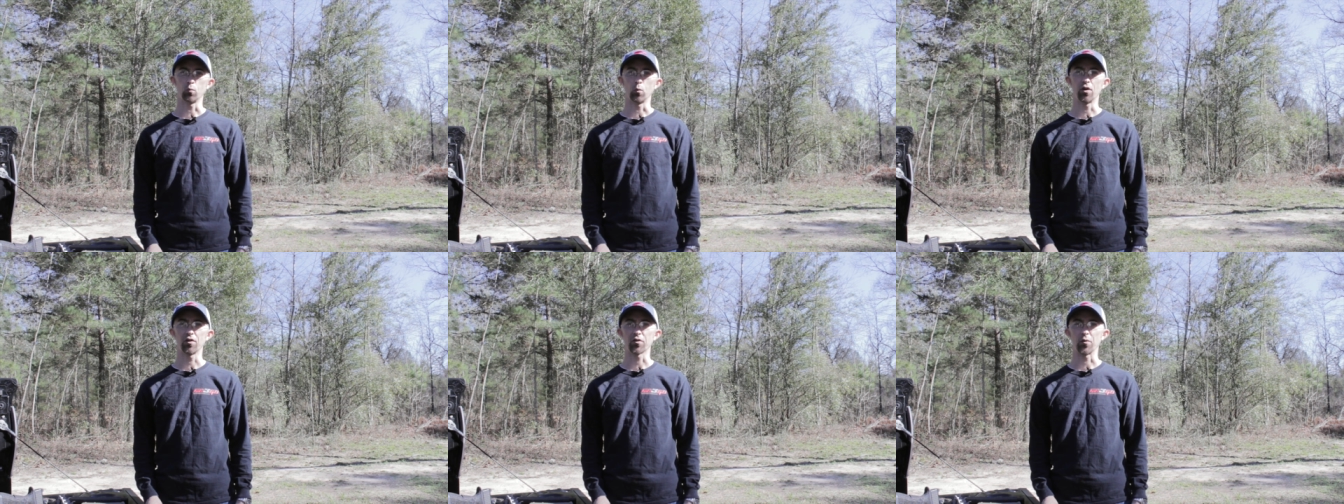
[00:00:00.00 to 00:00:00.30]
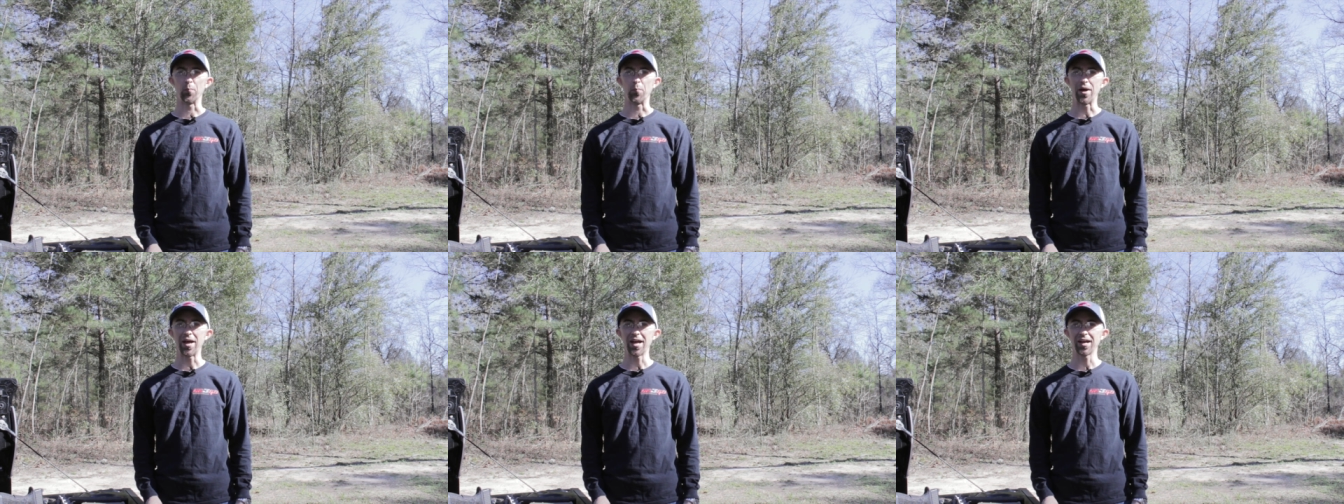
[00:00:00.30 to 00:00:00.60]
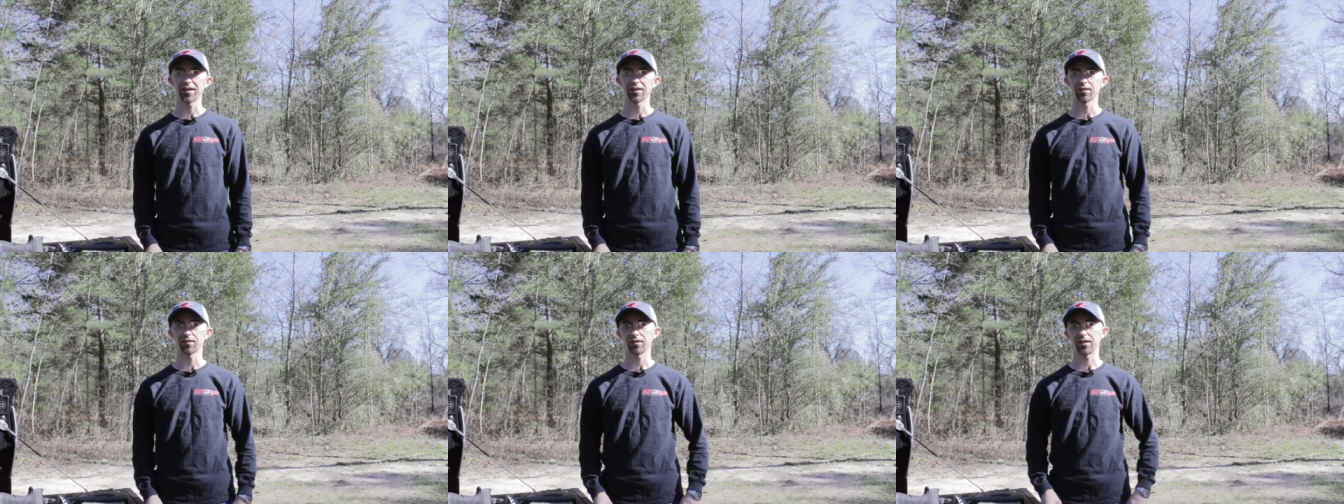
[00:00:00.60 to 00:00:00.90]
Welcome
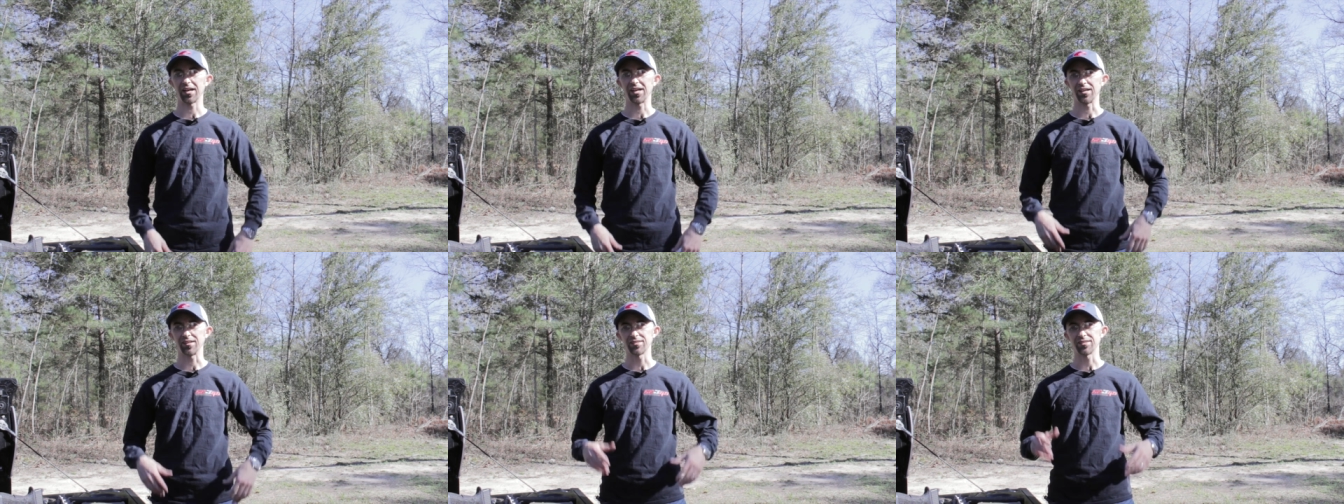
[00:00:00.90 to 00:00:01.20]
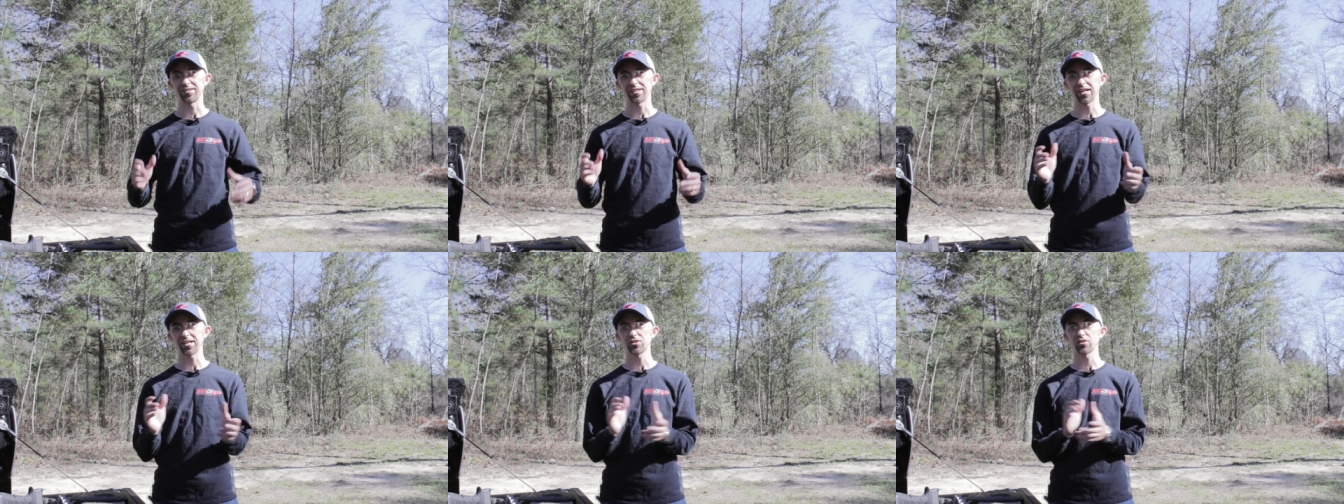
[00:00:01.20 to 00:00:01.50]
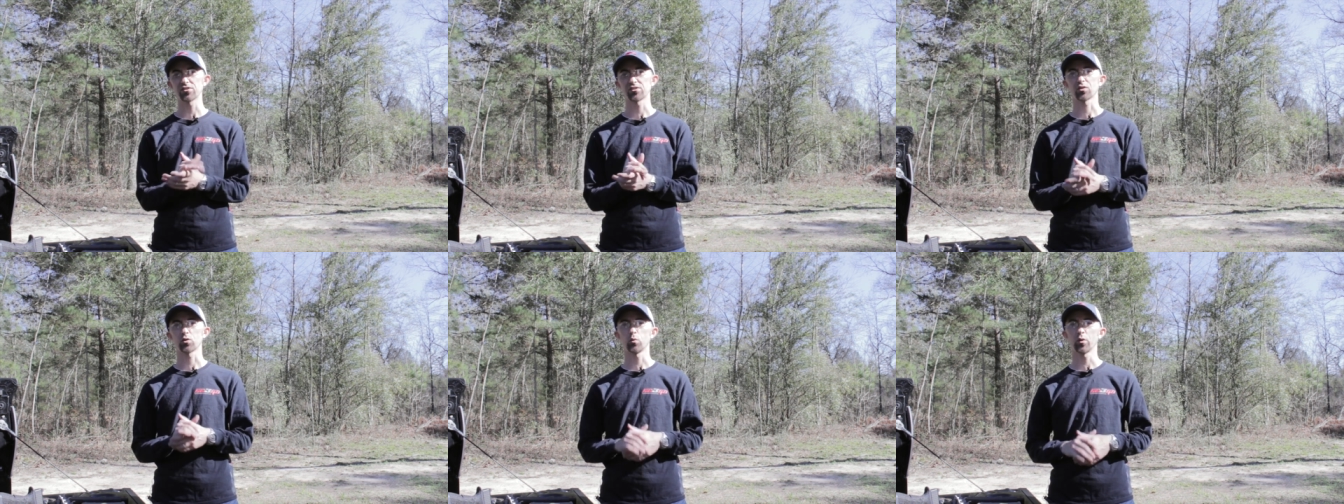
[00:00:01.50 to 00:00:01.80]
back. And today
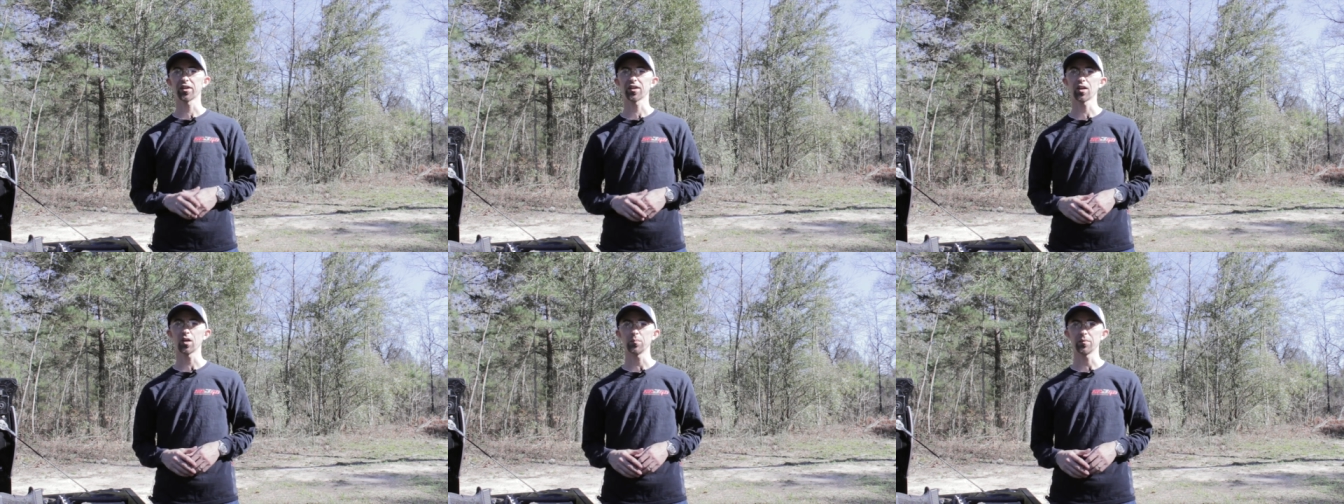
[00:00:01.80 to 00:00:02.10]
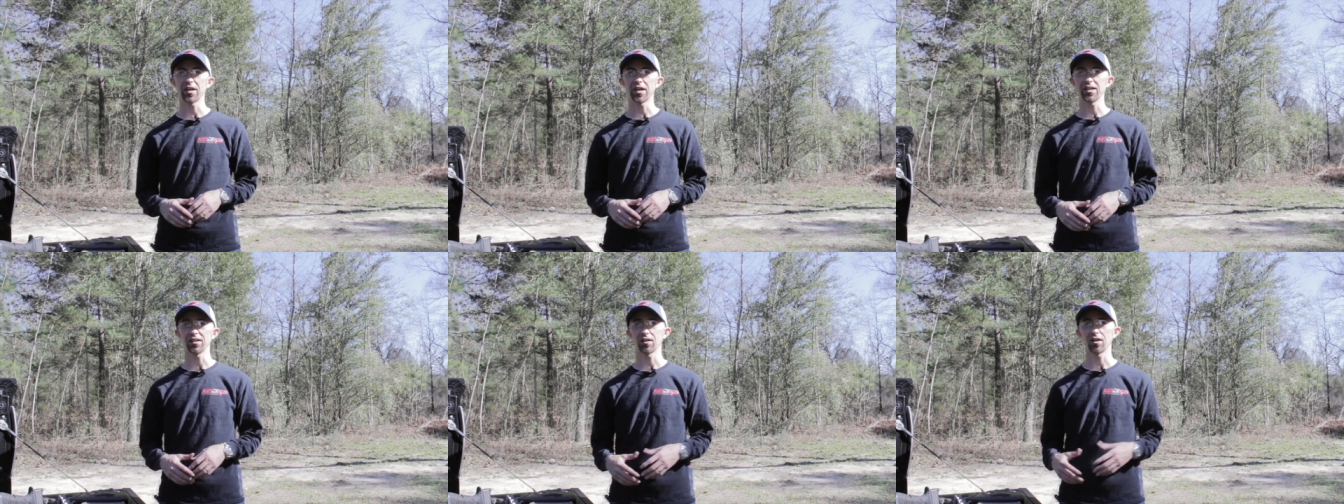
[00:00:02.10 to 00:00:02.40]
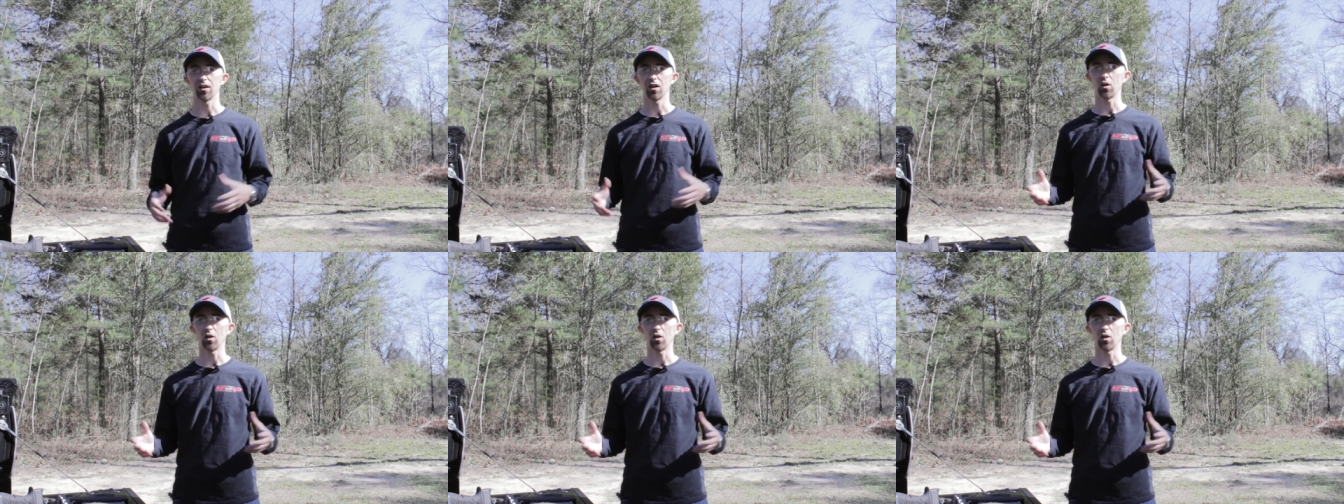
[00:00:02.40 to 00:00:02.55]
just a quick update